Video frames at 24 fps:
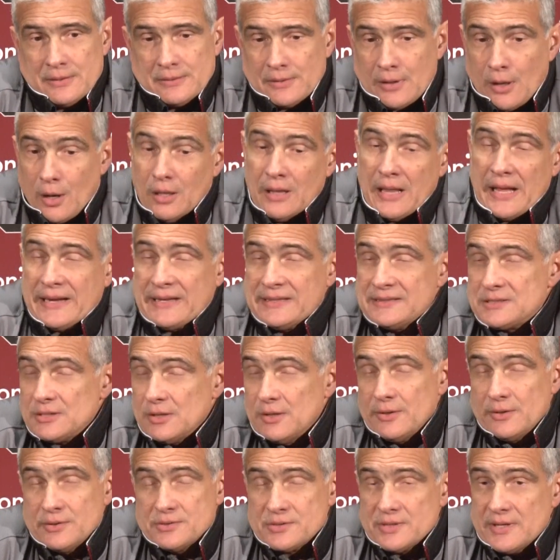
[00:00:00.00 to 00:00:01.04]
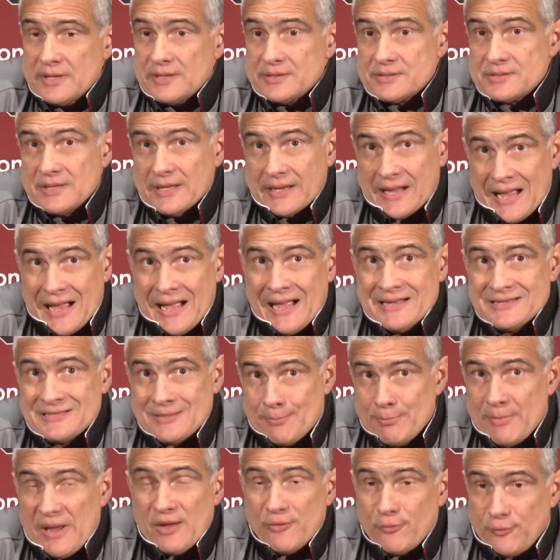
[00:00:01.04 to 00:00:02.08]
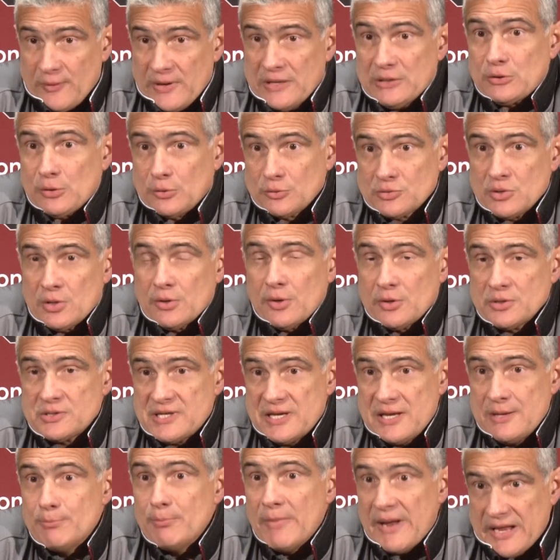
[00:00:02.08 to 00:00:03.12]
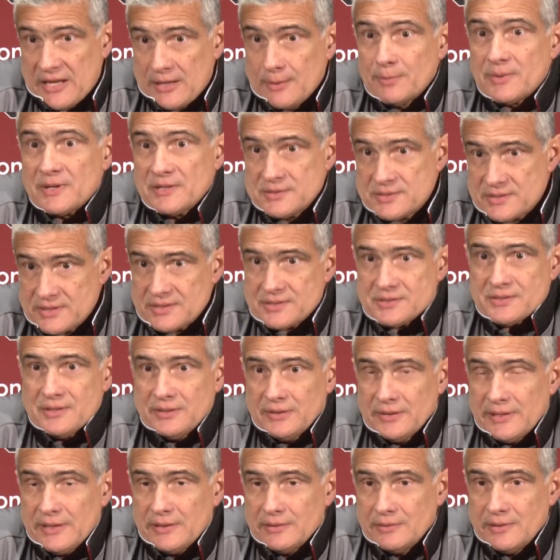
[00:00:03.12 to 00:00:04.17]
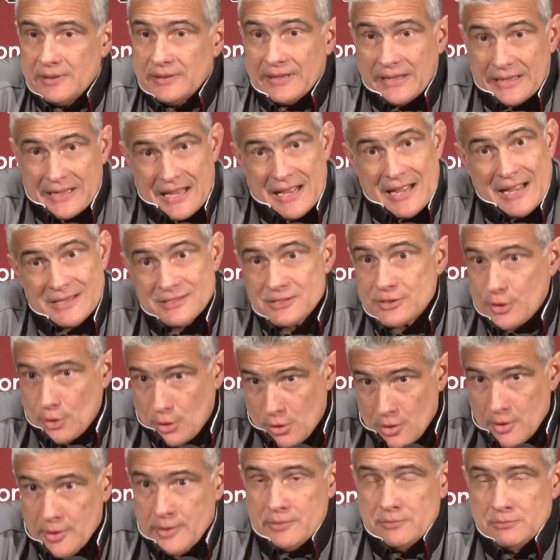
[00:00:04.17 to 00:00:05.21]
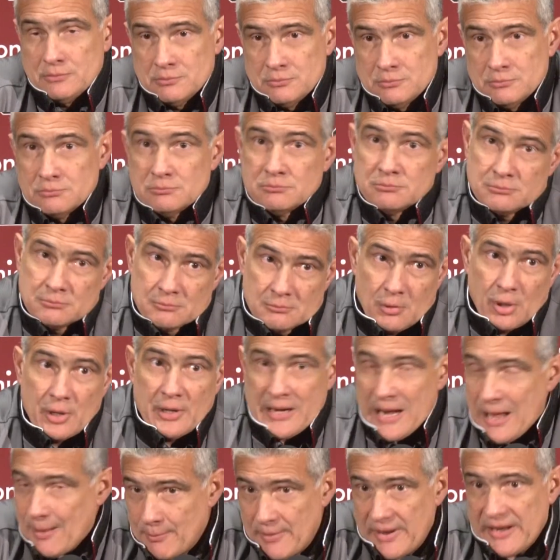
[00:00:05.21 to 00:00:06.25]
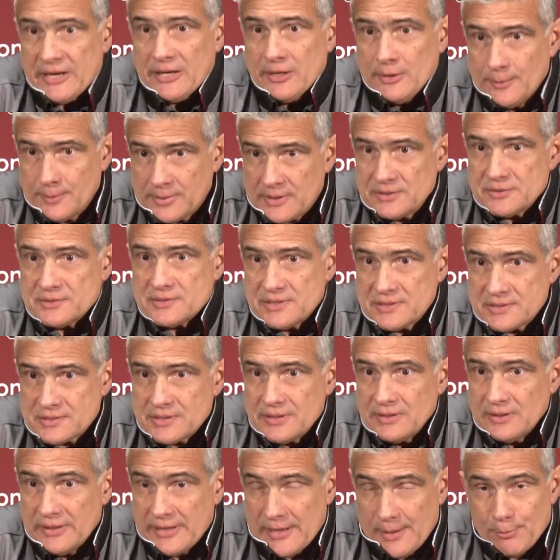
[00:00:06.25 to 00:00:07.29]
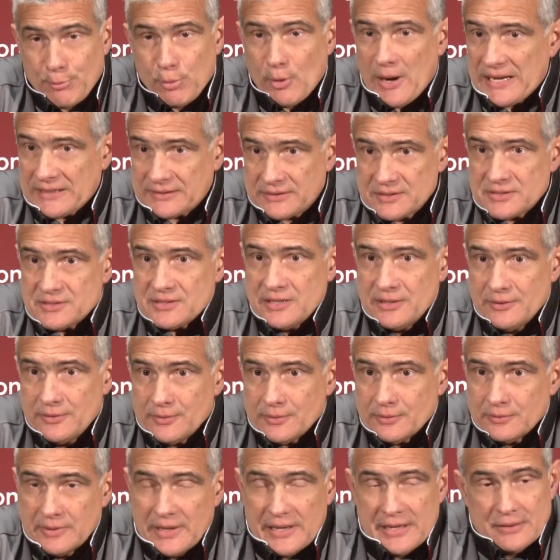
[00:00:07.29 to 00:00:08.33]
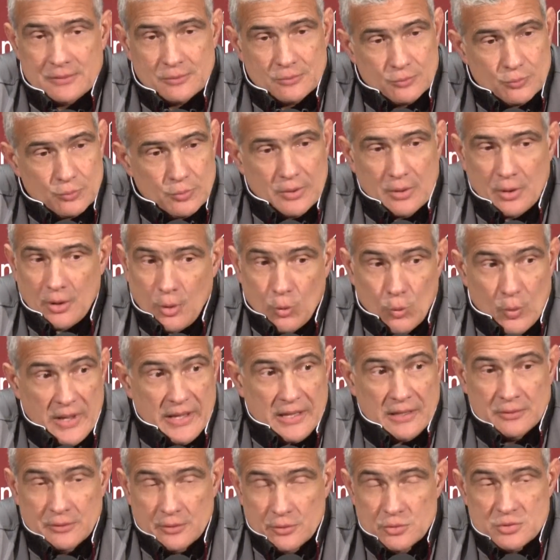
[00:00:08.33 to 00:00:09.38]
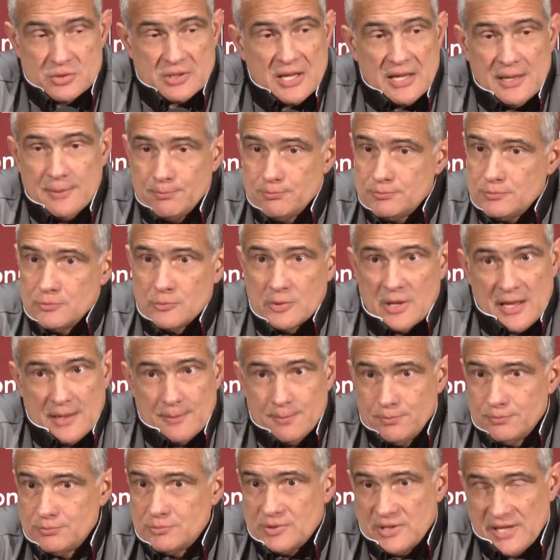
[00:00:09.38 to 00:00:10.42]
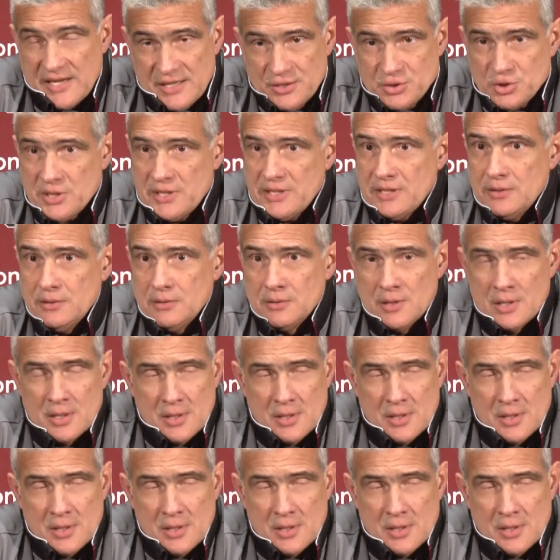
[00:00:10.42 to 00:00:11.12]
All I can tell you is this. The guys that make free throws on our team make them consistently. And the guys that aren't are not making them consistently in practice either. And all we can do is keep teaching.